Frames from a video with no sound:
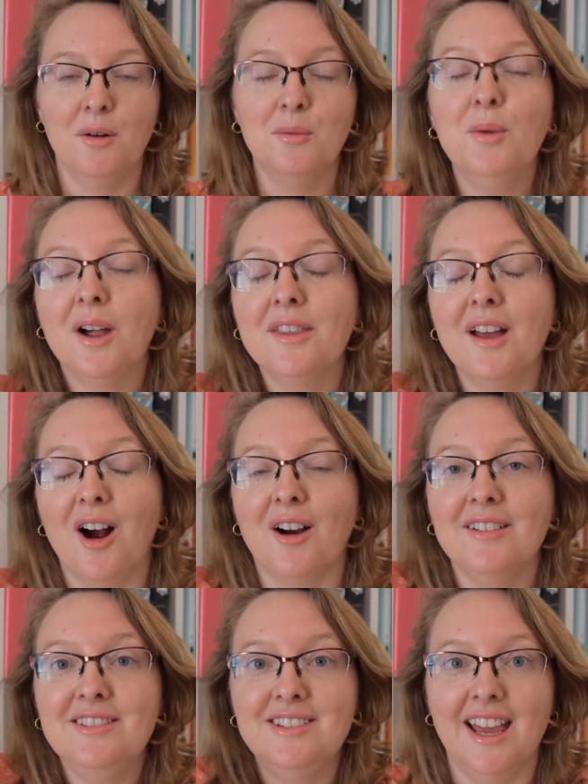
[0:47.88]
What
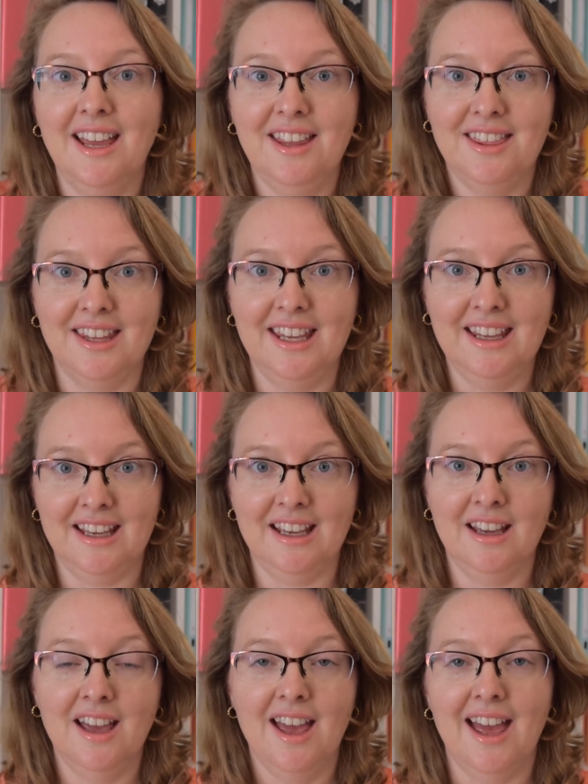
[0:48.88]
are they
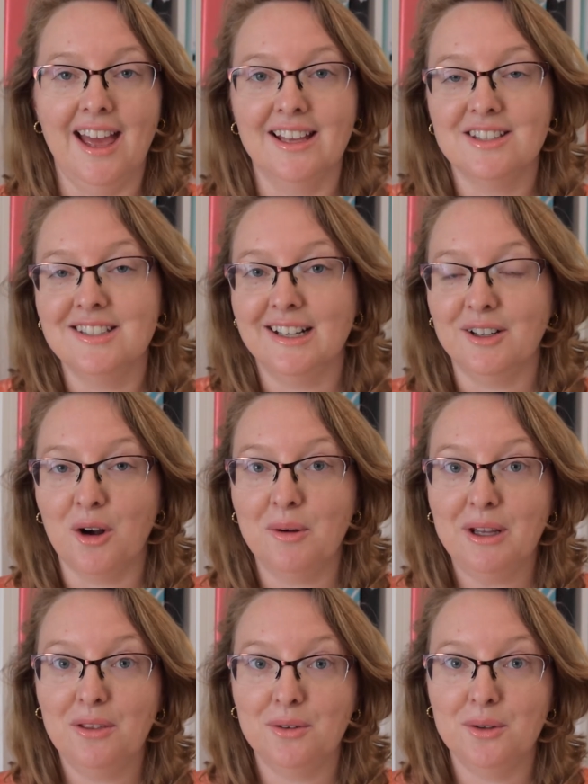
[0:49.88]
thinking as they're
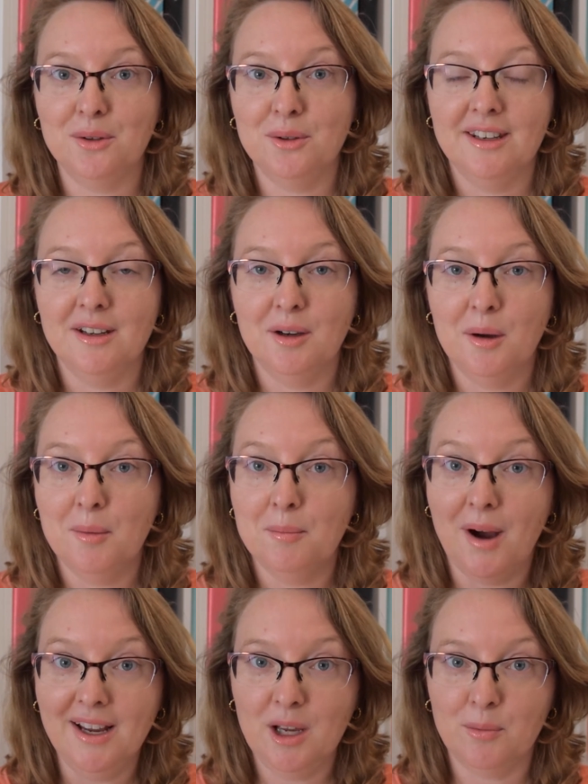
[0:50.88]
going through the
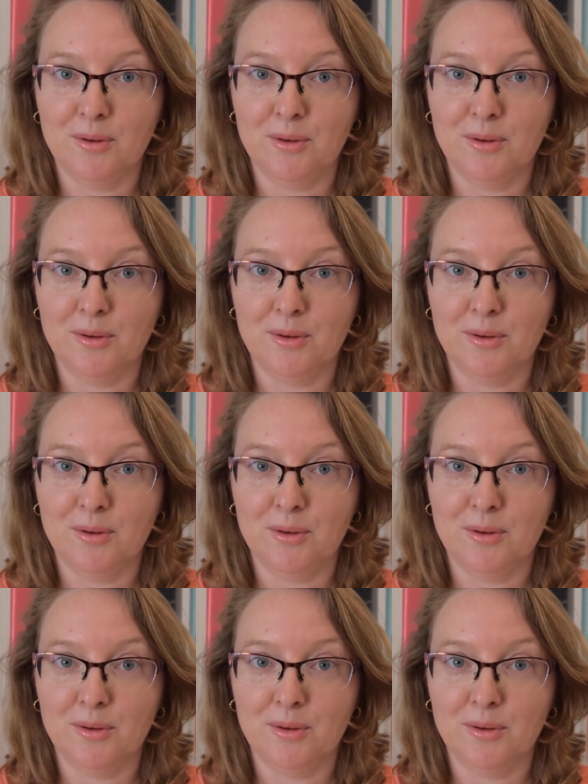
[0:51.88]
buying